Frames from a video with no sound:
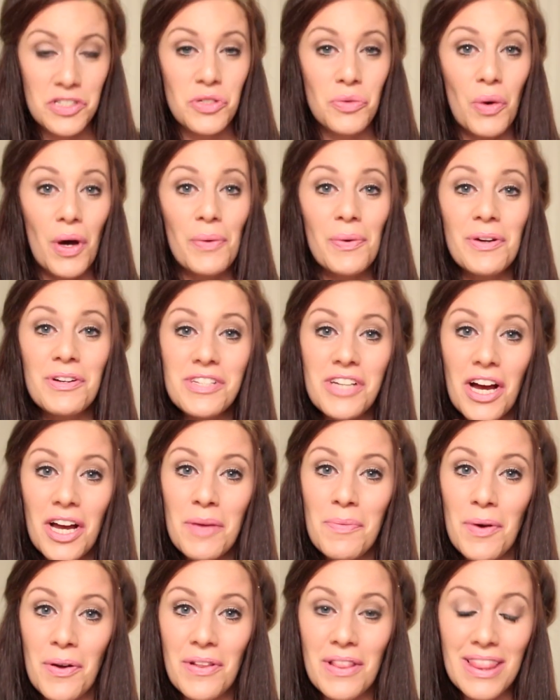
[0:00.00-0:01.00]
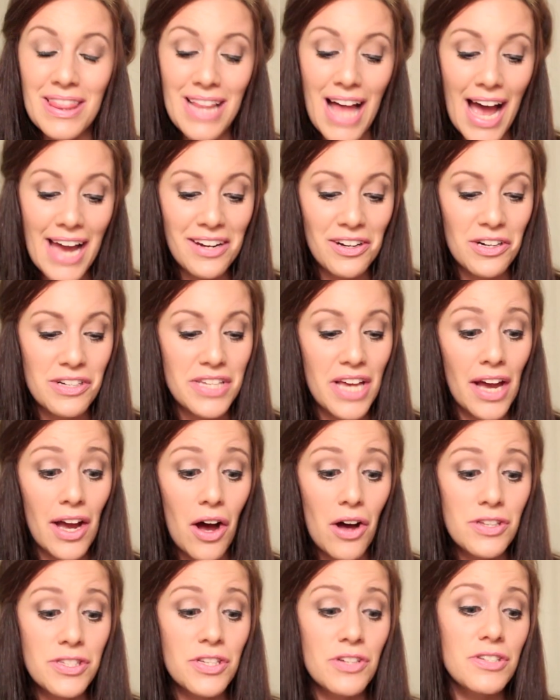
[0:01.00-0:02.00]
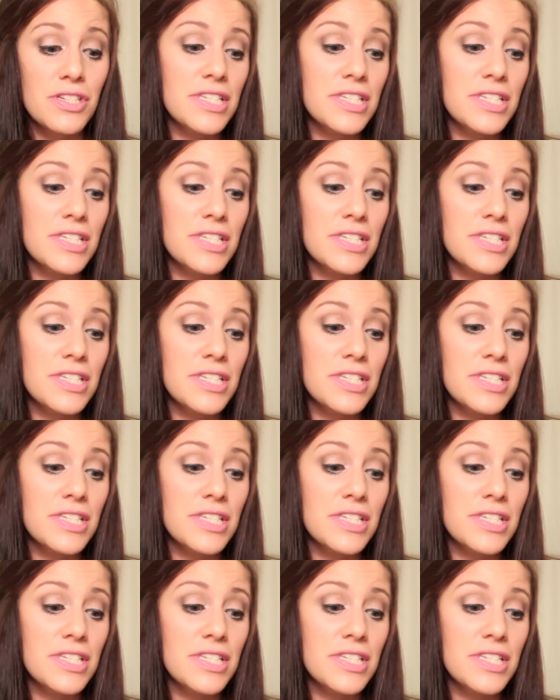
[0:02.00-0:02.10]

So while we were talking about liners, I also